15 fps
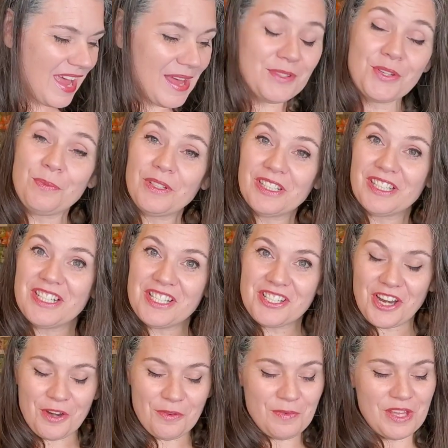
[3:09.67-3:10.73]
So we're going to
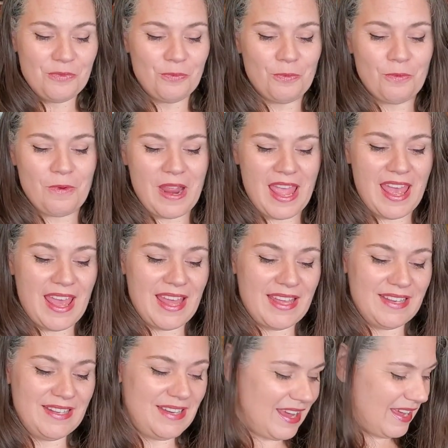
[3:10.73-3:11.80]
start with
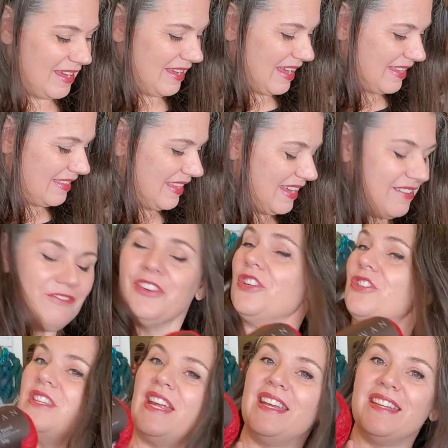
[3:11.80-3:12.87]
red at the
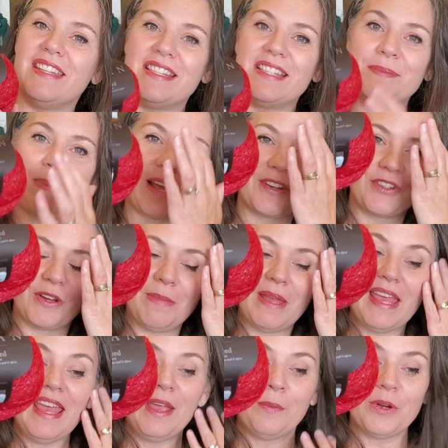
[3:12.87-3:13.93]
first end of the spectrum.
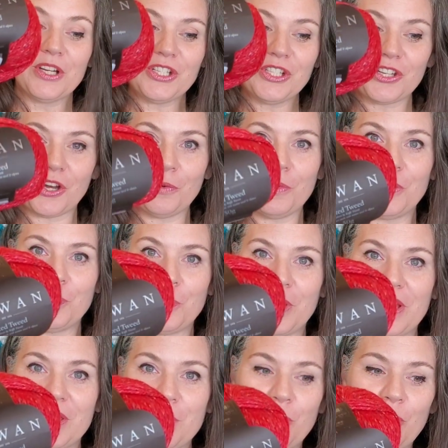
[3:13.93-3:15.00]
We're going to start with one
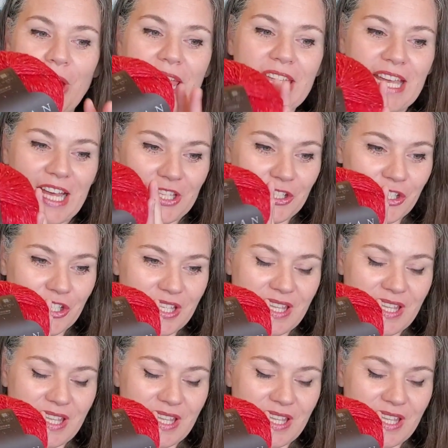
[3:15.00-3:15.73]
of the bright colors.